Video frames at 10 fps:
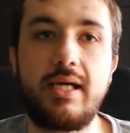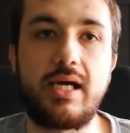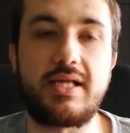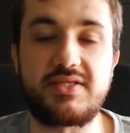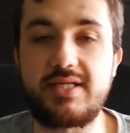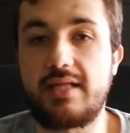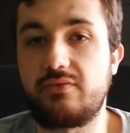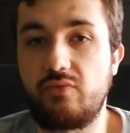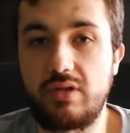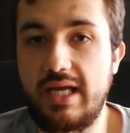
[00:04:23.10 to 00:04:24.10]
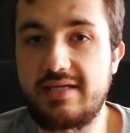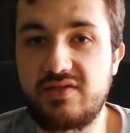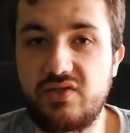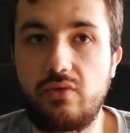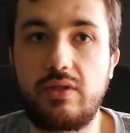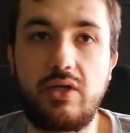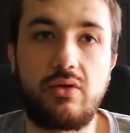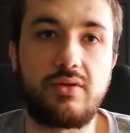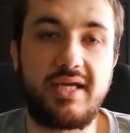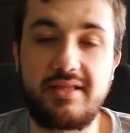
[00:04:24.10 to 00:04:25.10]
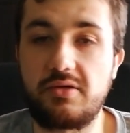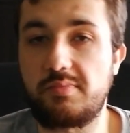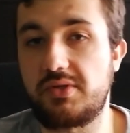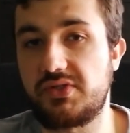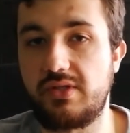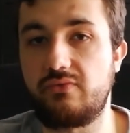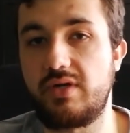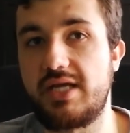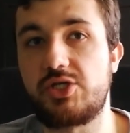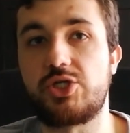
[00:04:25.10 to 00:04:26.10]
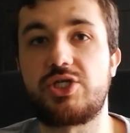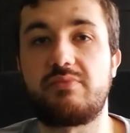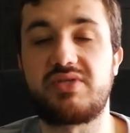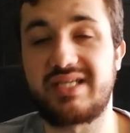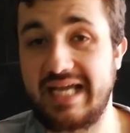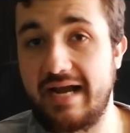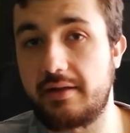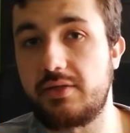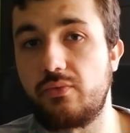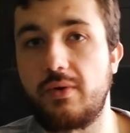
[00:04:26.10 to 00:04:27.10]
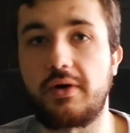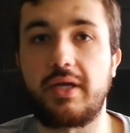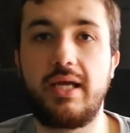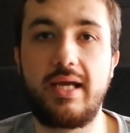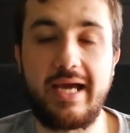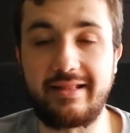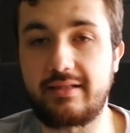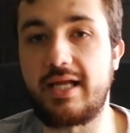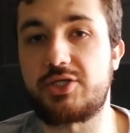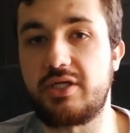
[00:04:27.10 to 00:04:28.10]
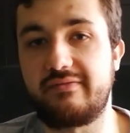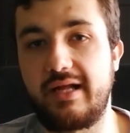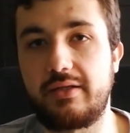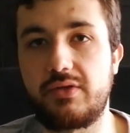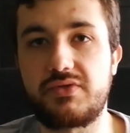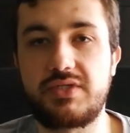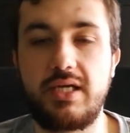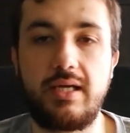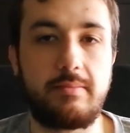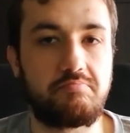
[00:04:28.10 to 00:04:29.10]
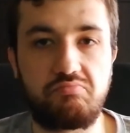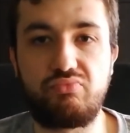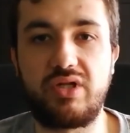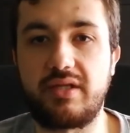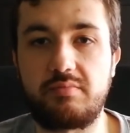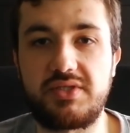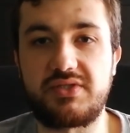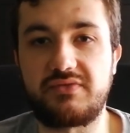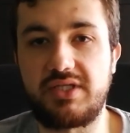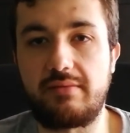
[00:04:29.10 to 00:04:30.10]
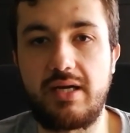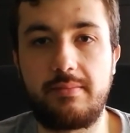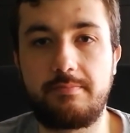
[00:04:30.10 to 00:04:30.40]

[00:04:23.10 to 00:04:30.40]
Instead, it relies solely on interpersonal relationships, character work, and clashing values. Brilliant piece of cinema.